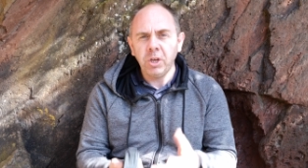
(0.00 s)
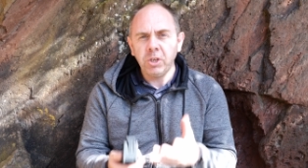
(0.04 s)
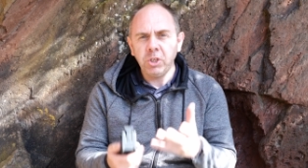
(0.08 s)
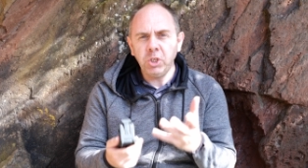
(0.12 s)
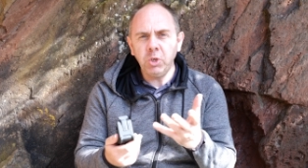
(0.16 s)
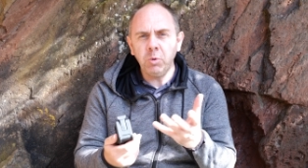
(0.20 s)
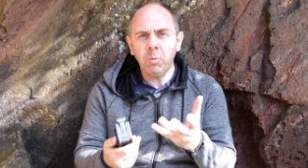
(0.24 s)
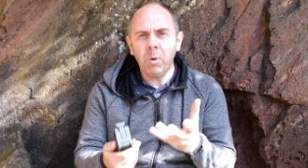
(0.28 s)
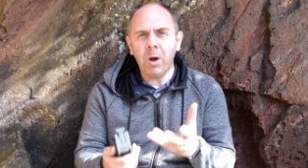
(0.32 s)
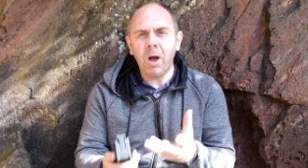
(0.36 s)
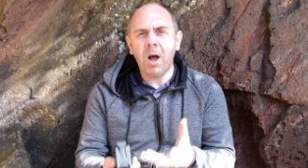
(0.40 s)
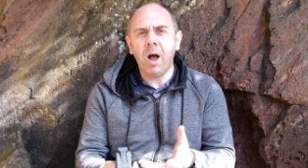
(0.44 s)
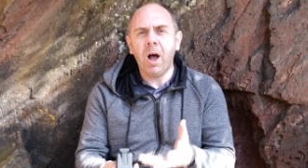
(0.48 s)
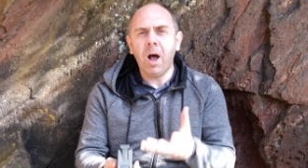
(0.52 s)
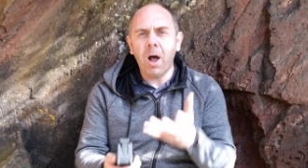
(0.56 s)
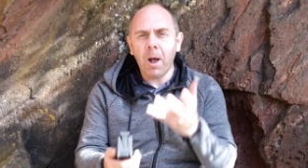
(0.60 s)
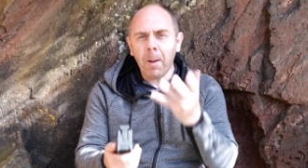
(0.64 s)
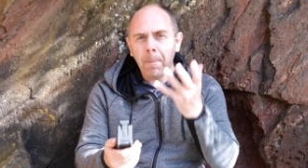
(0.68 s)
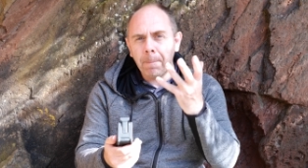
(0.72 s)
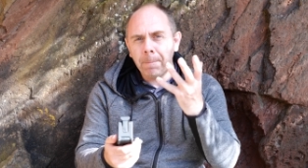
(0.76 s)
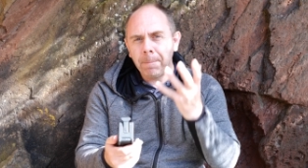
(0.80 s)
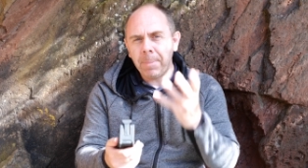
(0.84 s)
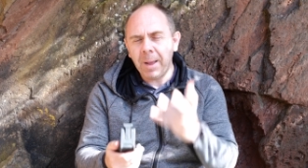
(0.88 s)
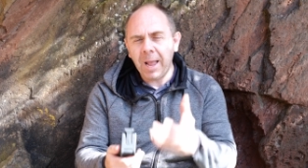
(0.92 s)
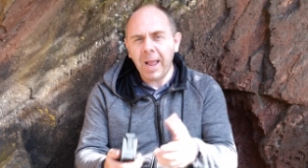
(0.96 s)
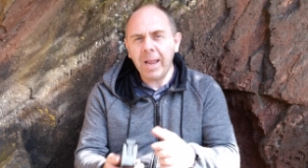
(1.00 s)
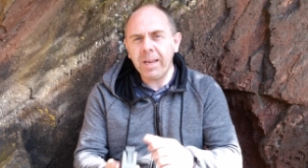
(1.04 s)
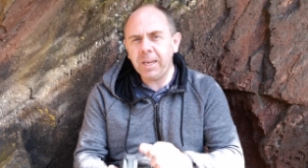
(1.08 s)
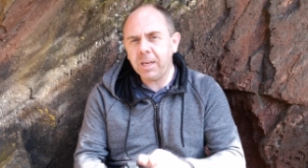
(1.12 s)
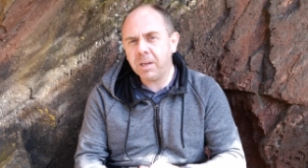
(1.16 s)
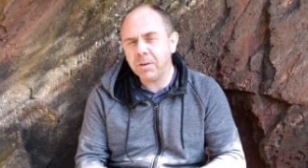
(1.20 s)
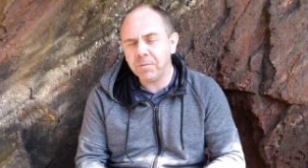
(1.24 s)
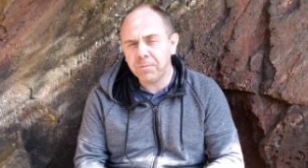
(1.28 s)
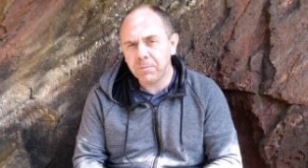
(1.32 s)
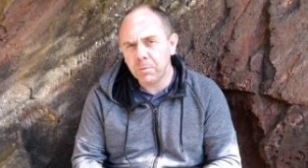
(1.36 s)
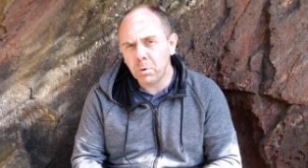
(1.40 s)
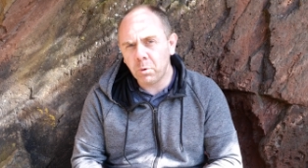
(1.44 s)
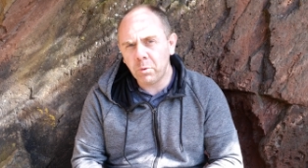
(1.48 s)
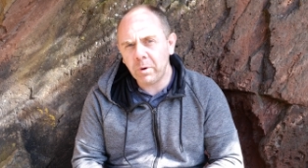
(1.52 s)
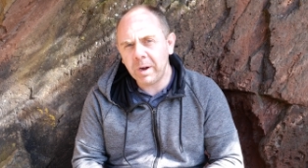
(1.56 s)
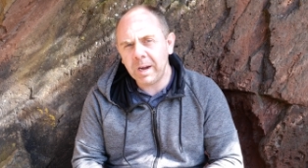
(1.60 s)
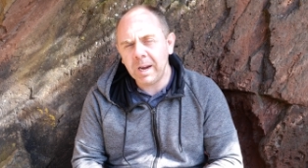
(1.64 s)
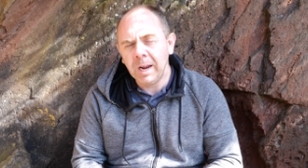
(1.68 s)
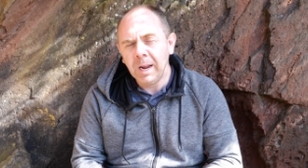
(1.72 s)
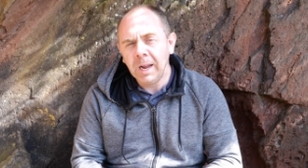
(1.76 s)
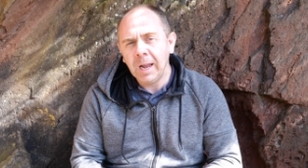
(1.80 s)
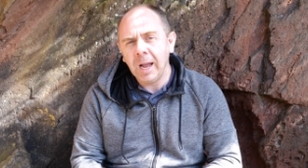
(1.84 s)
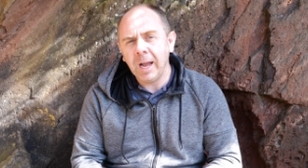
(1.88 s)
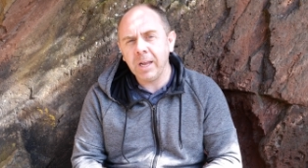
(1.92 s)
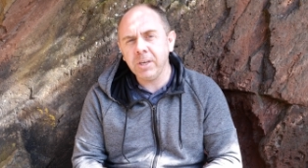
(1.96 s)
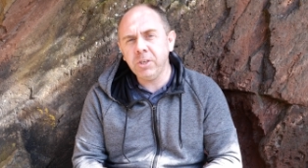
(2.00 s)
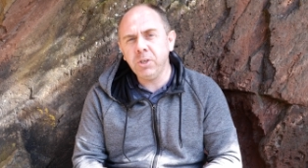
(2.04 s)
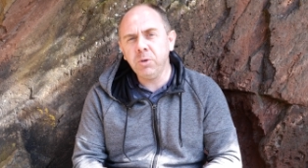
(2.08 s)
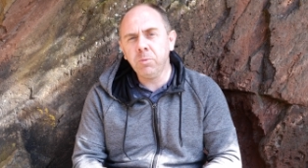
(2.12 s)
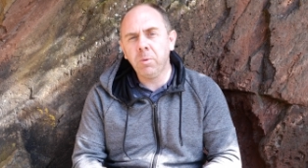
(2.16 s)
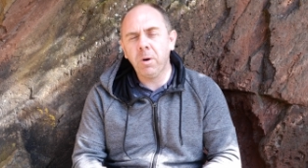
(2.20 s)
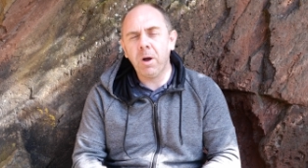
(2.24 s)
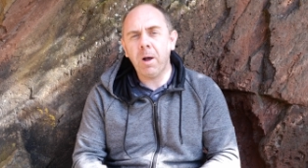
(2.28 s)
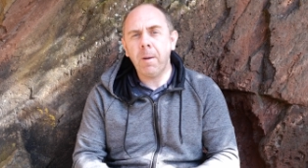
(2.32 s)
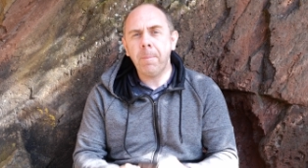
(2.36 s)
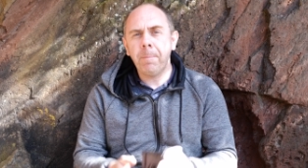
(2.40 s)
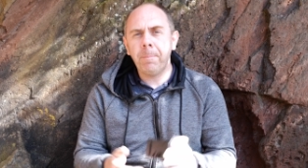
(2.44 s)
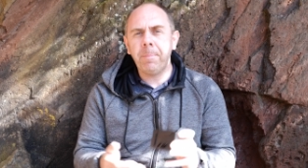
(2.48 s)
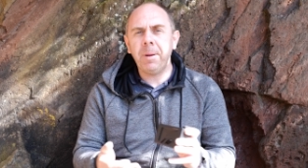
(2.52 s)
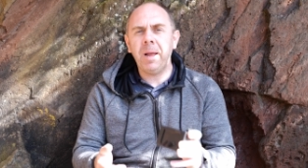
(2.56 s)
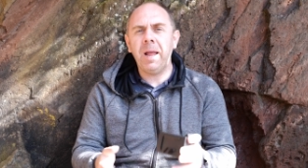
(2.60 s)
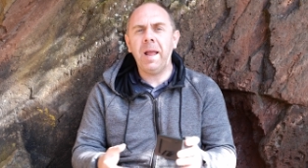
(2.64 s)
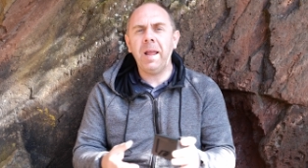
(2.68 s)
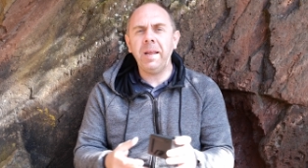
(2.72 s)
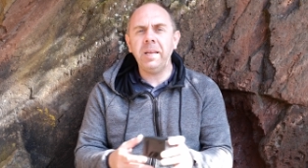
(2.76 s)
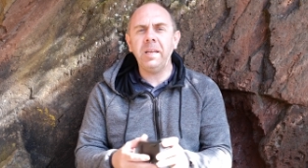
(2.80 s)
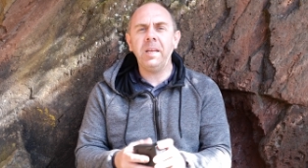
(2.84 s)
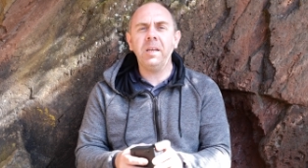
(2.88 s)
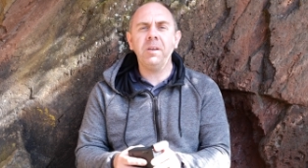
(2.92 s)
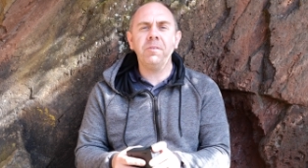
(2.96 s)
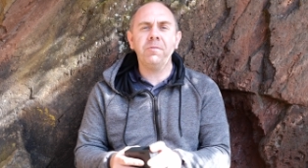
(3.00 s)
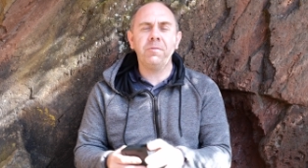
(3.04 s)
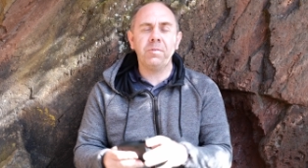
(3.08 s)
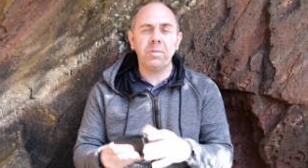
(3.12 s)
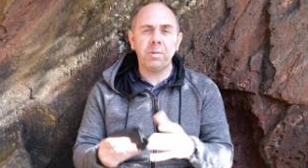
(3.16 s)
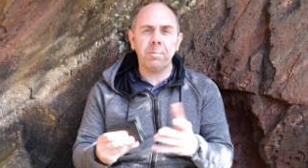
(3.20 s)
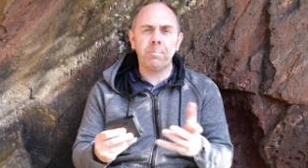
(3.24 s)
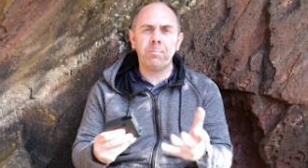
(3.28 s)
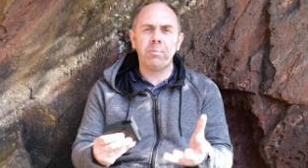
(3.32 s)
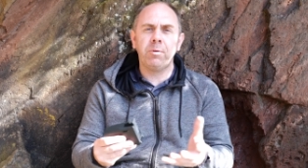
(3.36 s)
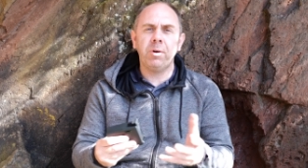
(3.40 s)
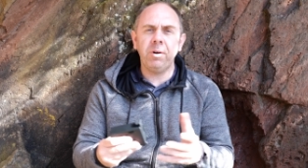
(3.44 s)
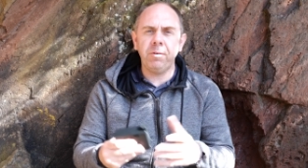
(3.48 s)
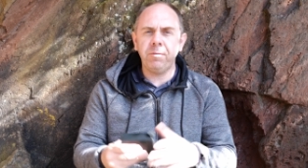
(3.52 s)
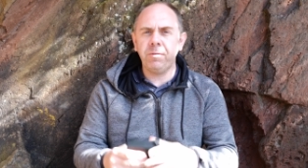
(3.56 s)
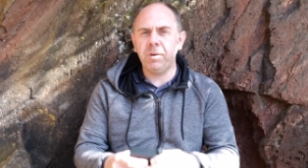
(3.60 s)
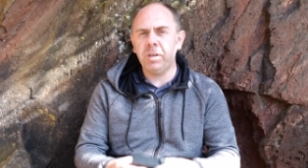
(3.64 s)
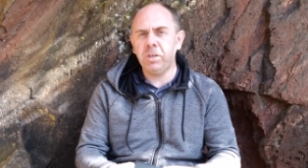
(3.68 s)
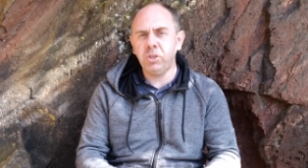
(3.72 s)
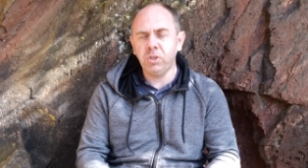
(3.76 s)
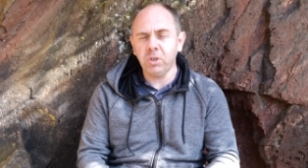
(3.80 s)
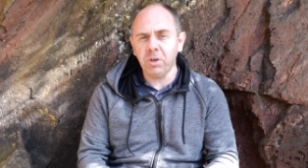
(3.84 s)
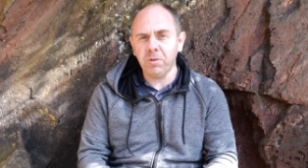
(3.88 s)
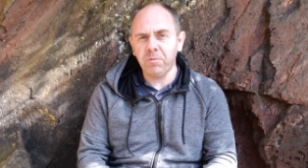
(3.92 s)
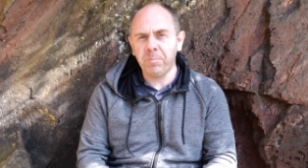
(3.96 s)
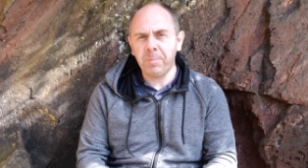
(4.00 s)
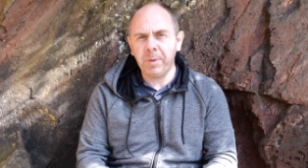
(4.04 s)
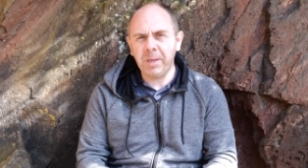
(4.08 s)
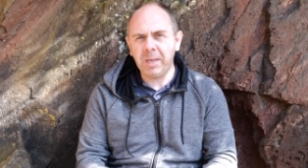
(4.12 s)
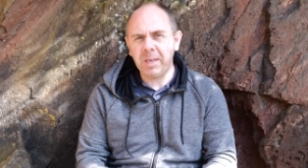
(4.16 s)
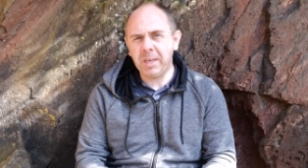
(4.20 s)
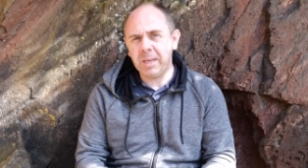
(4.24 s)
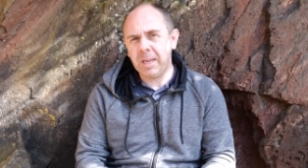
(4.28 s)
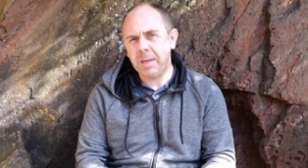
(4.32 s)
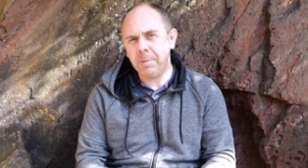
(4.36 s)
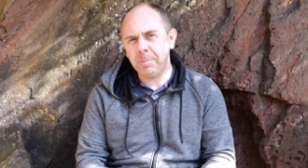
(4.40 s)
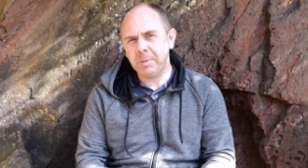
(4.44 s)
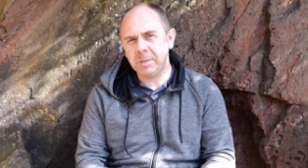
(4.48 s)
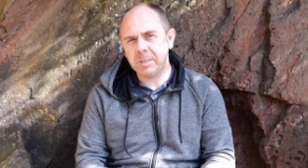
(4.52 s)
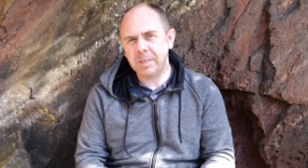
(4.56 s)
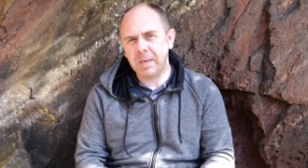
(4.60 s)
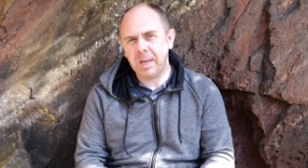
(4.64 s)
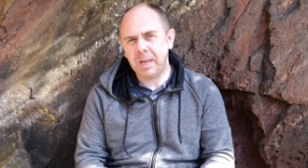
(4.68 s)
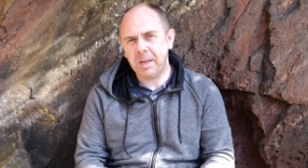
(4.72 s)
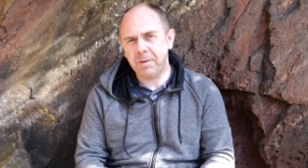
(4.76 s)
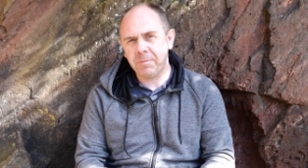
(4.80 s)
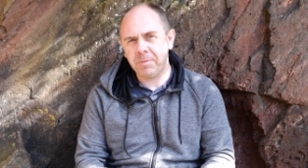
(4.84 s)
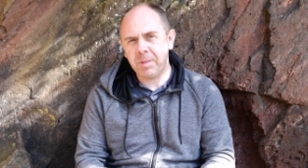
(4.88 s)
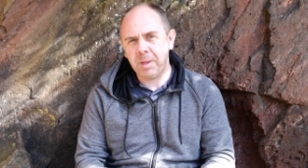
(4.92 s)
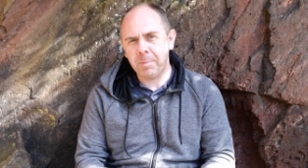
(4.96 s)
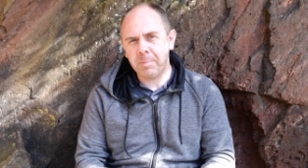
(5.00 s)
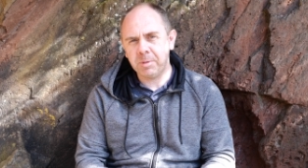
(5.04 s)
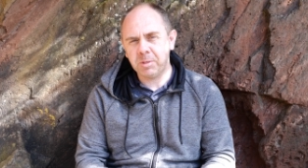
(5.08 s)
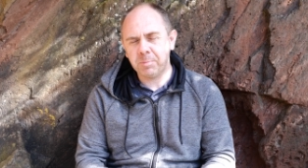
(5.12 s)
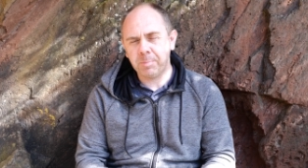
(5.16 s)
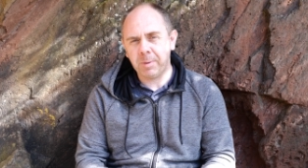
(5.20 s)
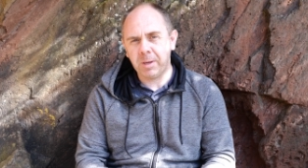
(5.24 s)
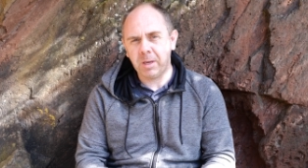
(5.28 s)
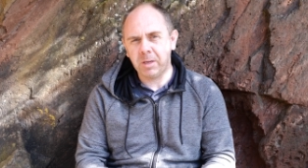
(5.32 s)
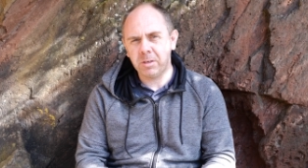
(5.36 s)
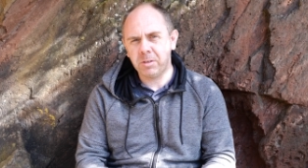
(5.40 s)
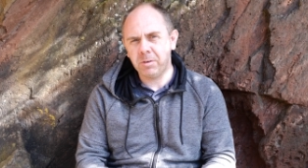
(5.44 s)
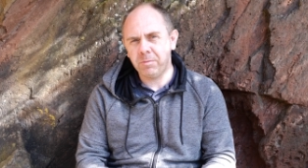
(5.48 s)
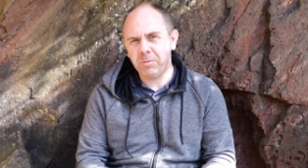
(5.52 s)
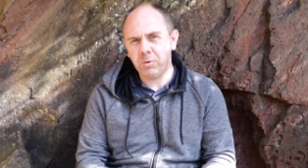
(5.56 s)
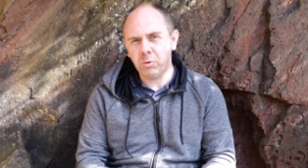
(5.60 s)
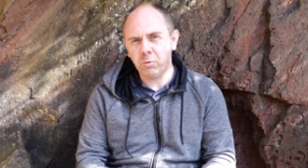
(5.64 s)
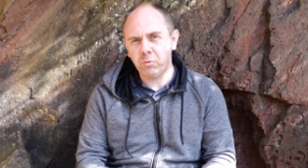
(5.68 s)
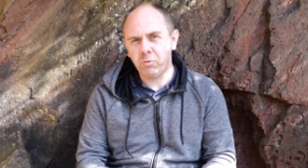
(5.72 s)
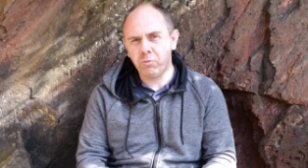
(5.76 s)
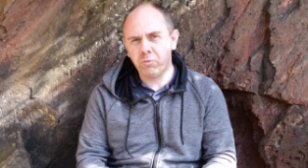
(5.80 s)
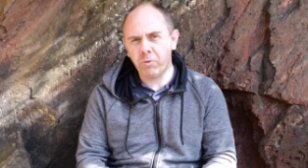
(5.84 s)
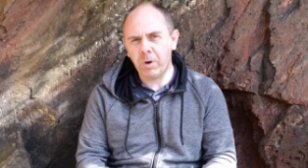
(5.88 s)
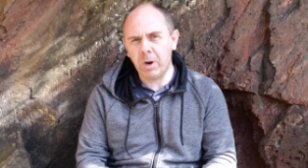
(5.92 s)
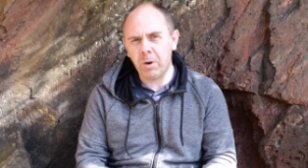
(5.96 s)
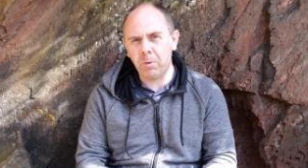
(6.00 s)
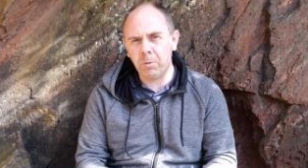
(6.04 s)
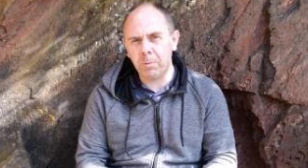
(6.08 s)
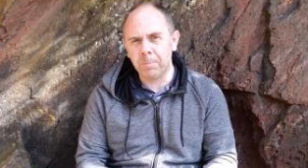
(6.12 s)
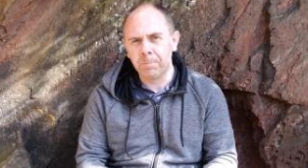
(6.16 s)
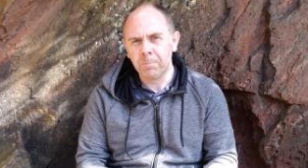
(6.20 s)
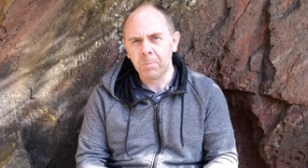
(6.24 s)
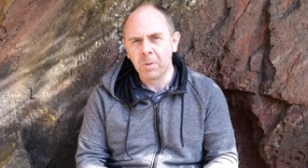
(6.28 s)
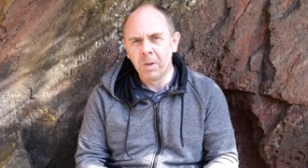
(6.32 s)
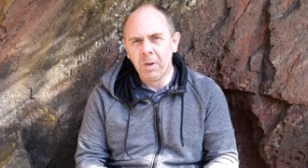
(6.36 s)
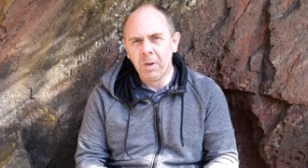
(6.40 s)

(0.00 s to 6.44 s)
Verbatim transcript: you are paying for it and you are paying for the privilege of being able to have them as part of your drone.